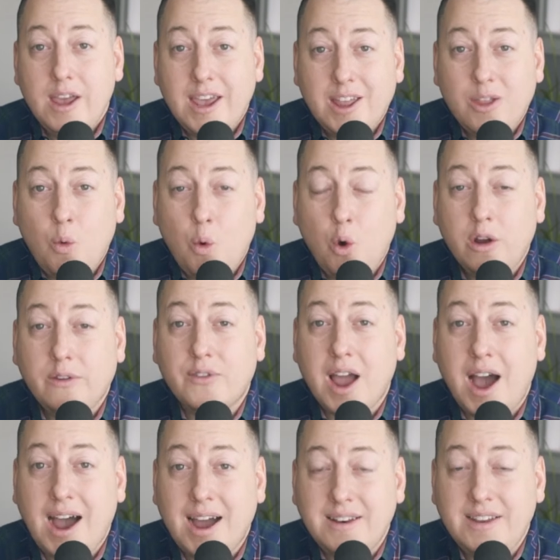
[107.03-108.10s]
in the world of
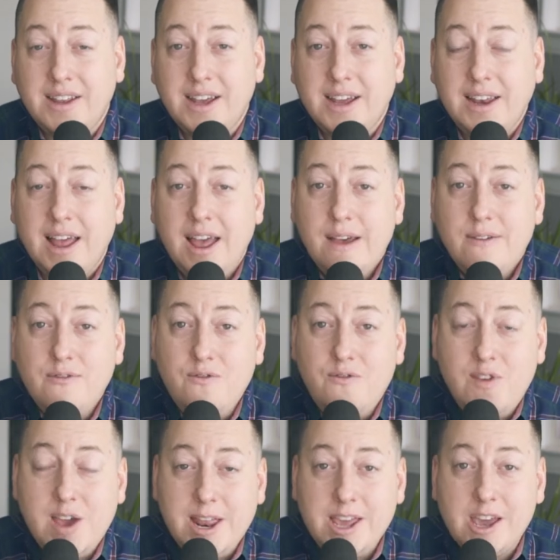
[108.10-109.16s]
content,
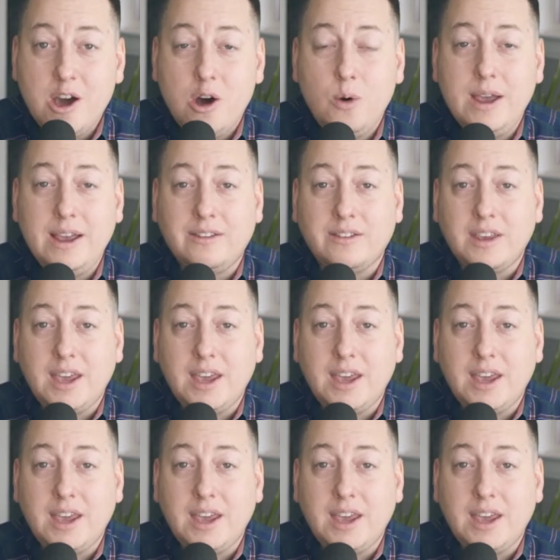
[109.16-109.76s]
video is